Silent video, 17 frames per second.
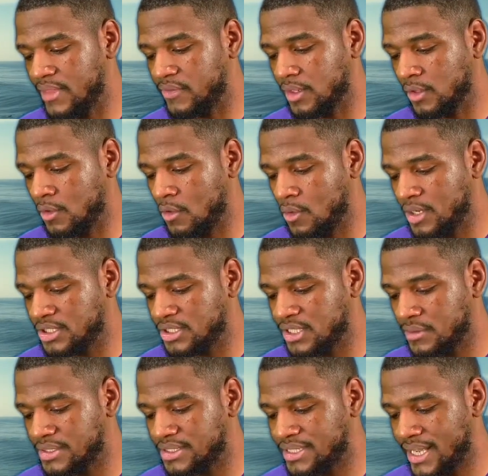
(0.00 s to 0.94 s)
that the
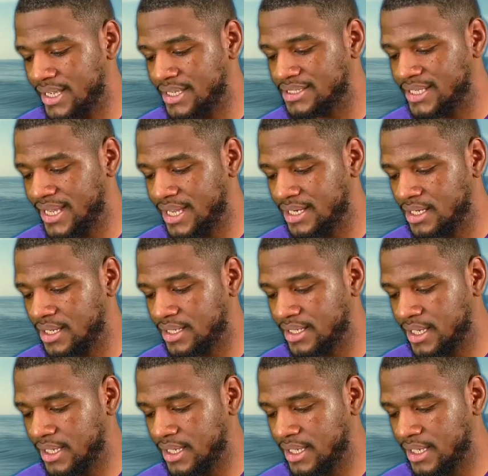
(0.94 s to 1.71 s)
Lord shall set his hand